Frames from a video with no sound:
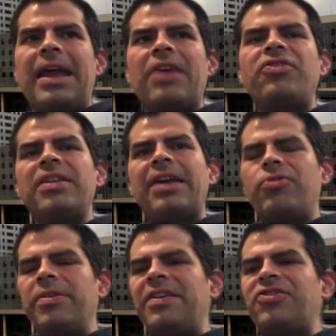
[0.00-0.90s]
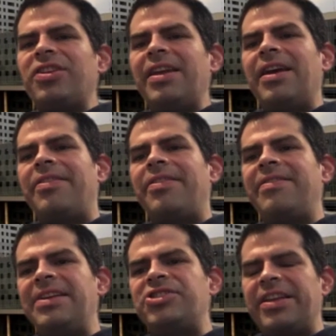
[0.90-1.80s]
actually, like, traditionally, the
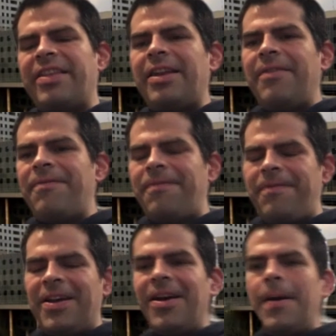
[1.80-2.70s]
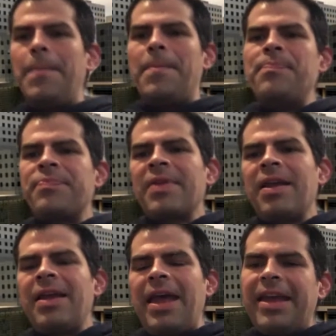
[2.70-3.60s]
teaching that
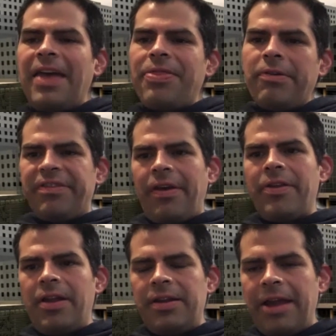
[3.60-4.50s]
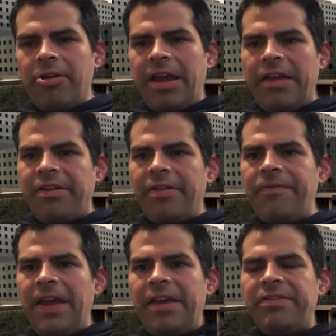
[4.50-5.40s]
acanthosis nigricans on the
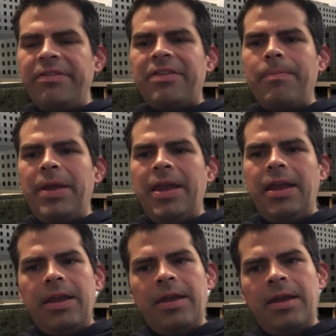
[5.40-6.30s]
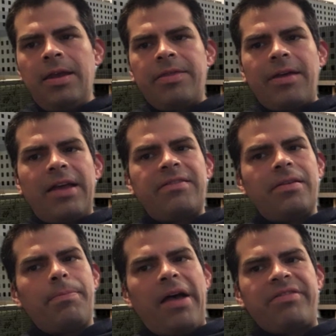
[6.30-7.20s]
face used to be thought to
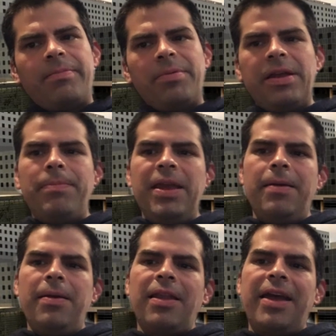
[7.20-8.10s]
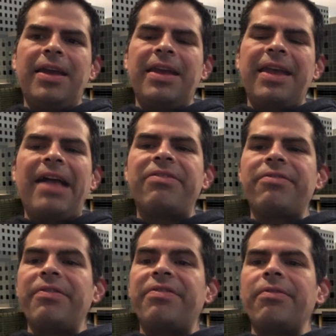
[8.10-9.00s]
possibly be like
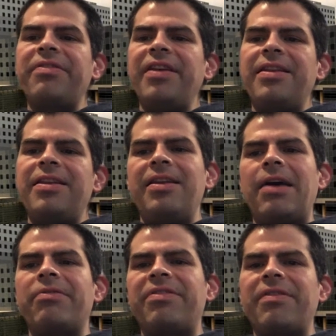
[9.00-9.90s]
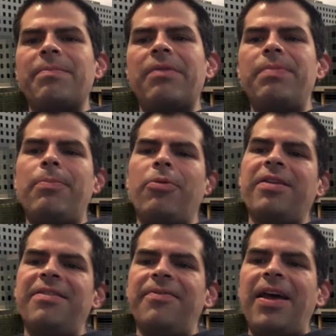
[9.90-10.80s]
cancer associated. Now, sometimes people
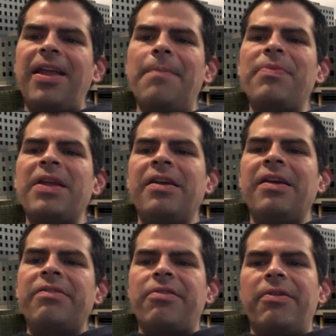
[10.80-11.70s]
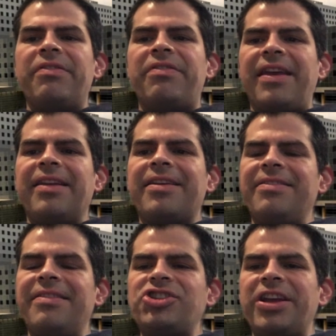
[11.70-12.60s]
can develop certain skin
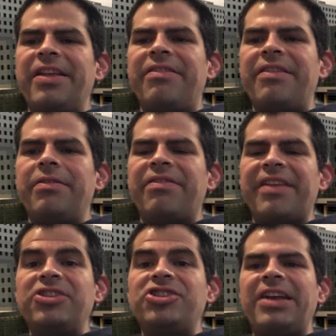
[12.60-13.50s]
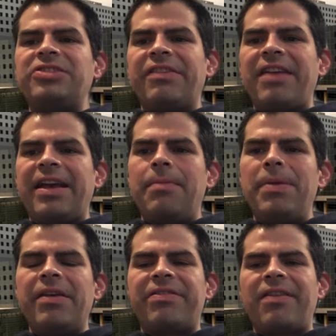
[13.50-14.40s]
conditions and skin changes that can
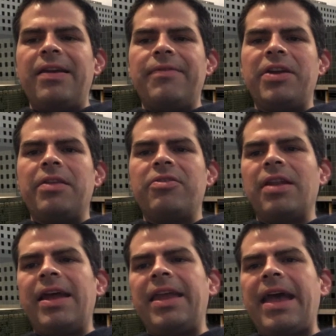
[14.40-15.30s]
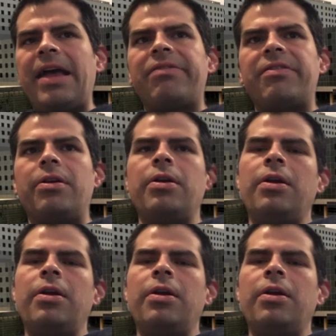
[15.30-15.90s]
be a sign of an underlying cancer.